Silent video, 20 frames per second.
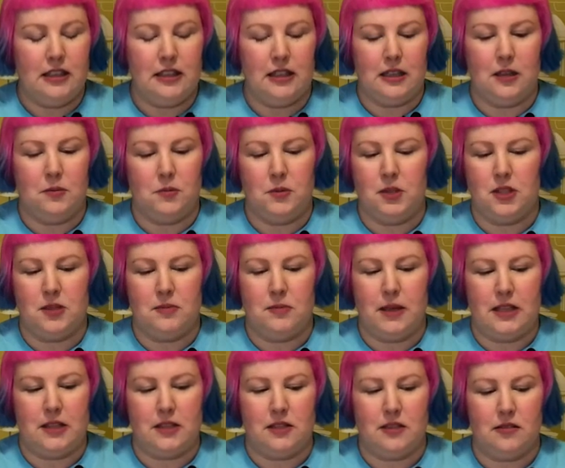Um, it just
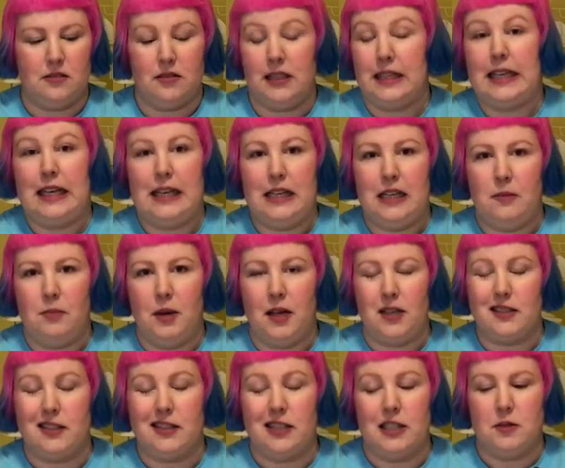makes like any
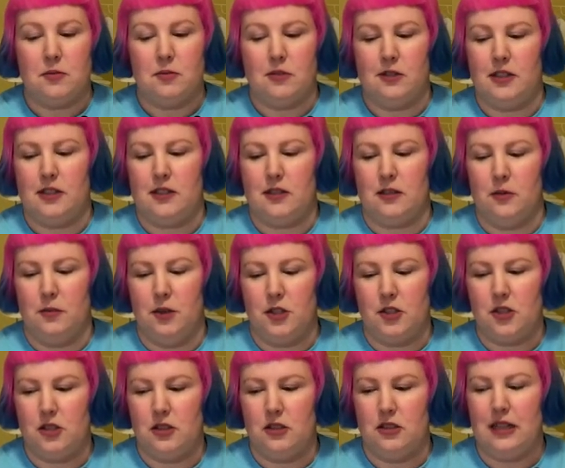puzzling experience so
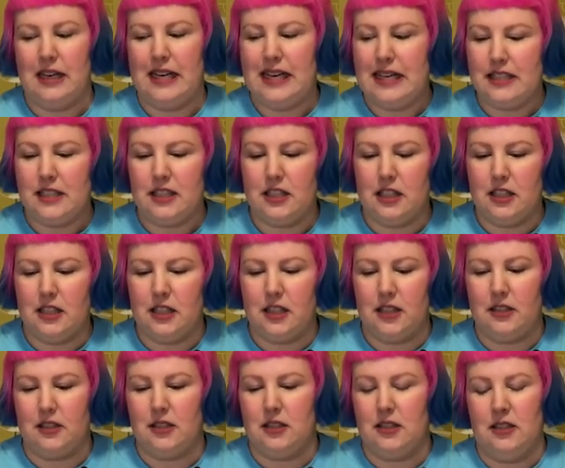much easier
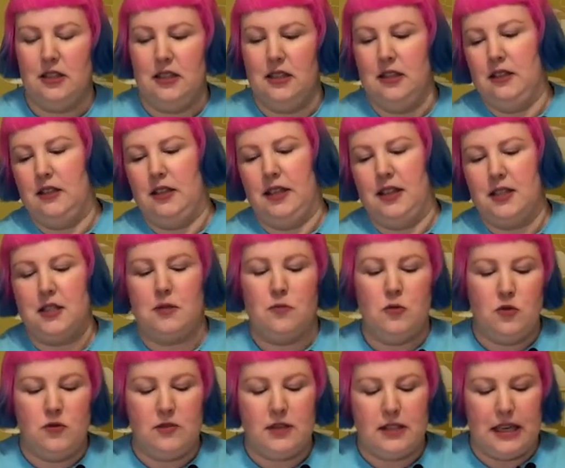and like
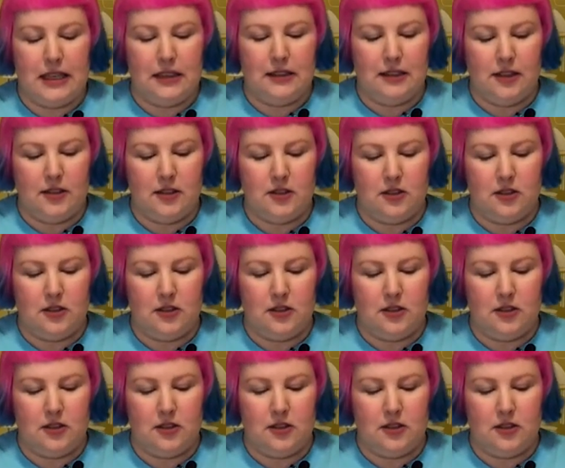smooth sailing.